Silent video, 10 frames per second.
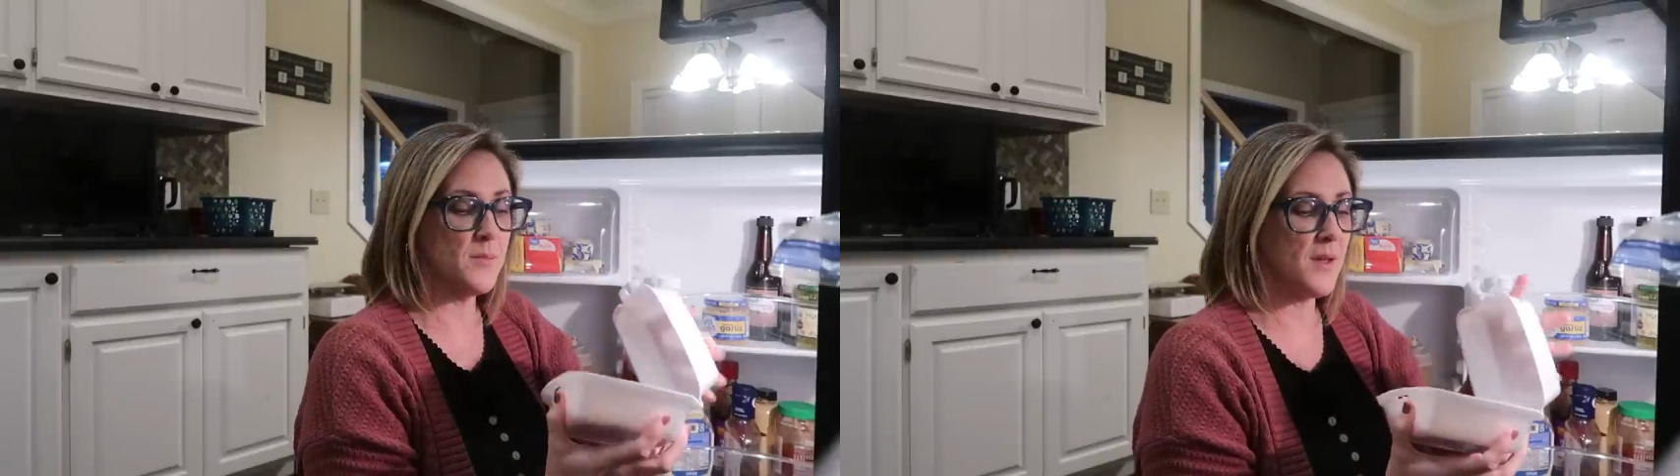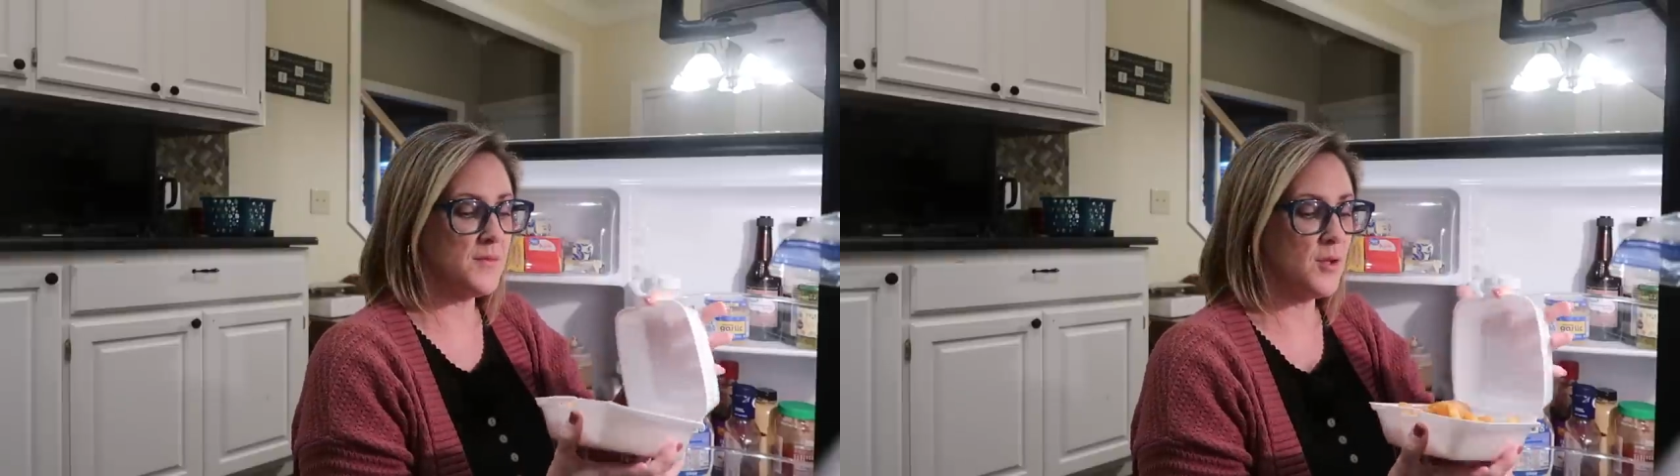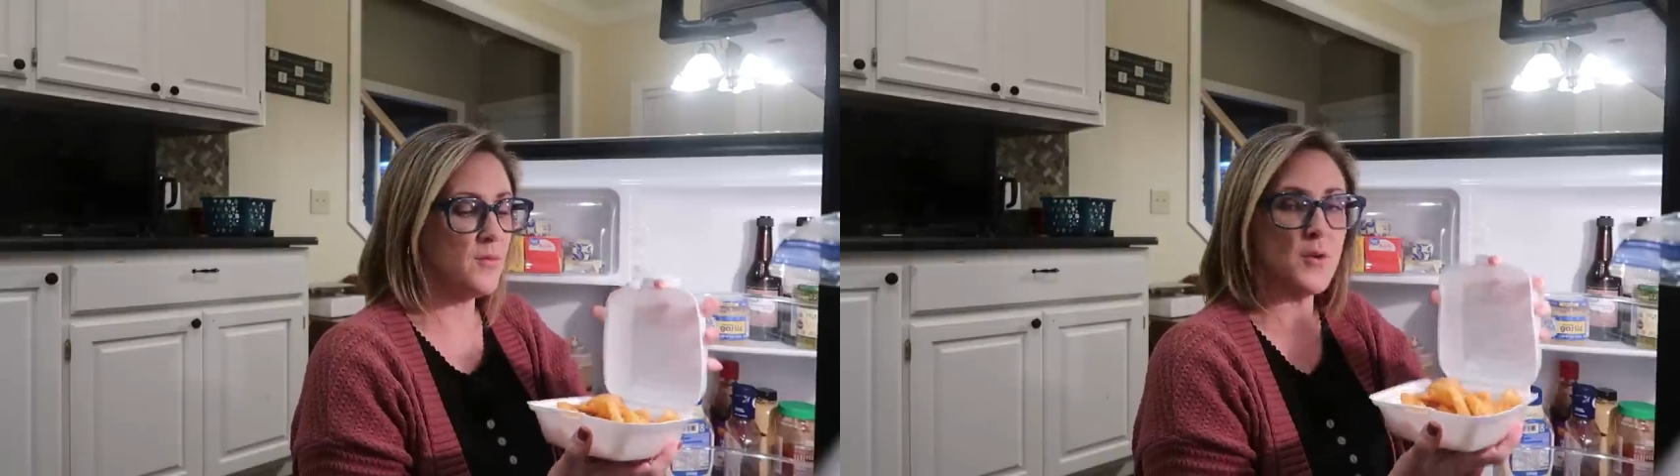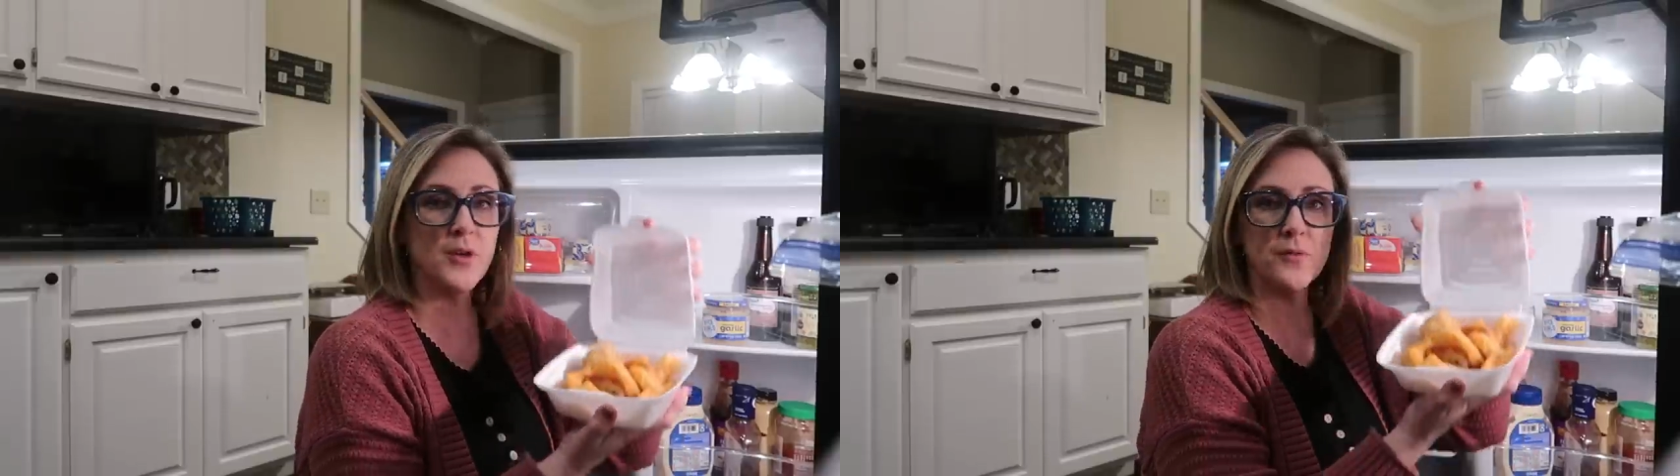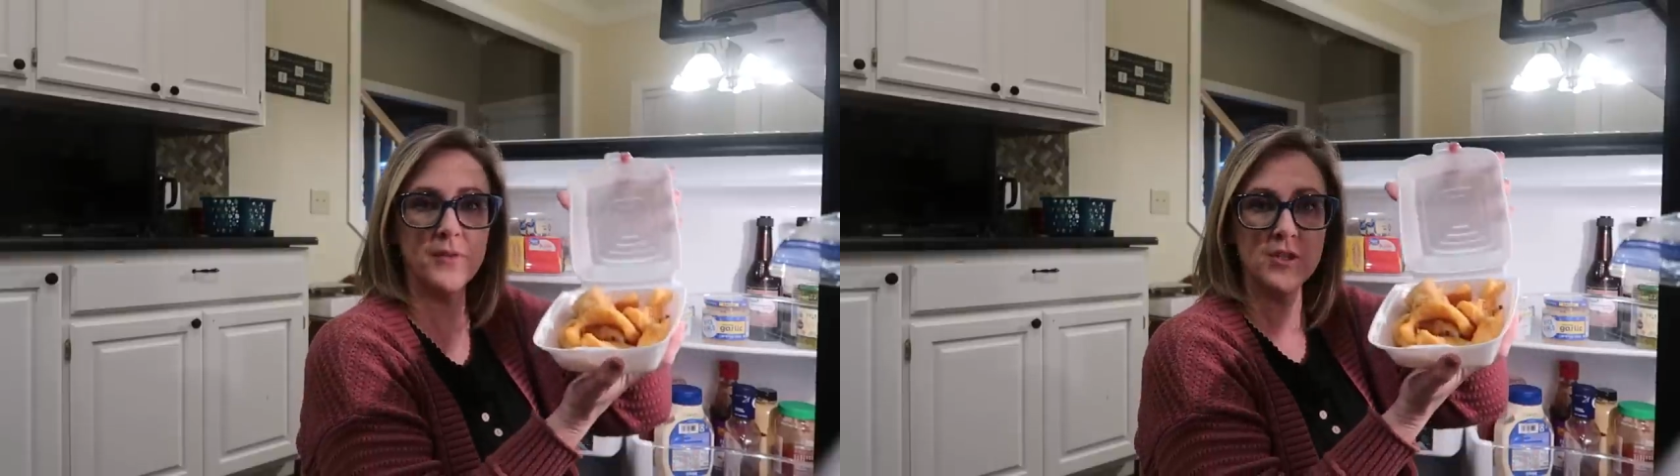some leftover
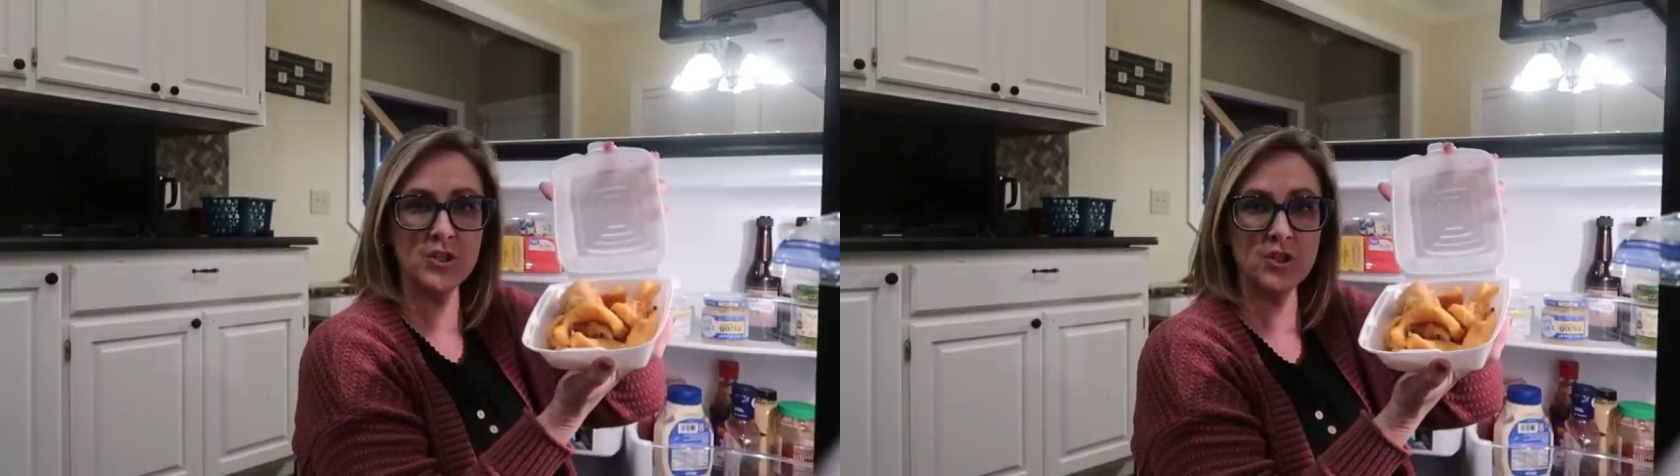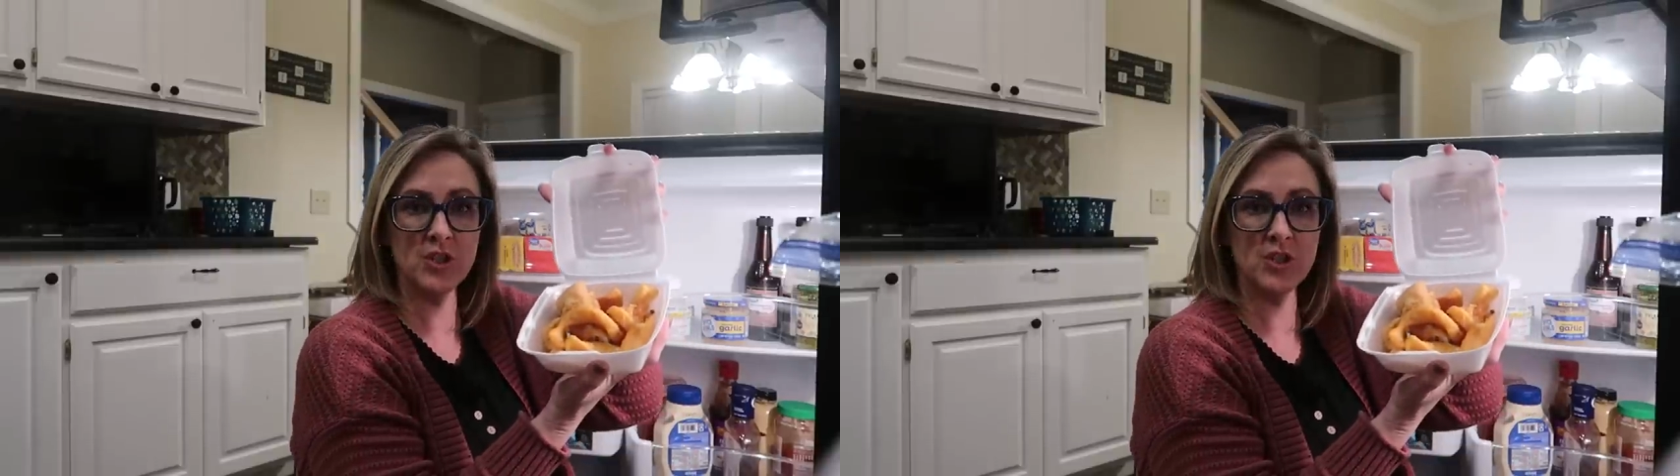fish and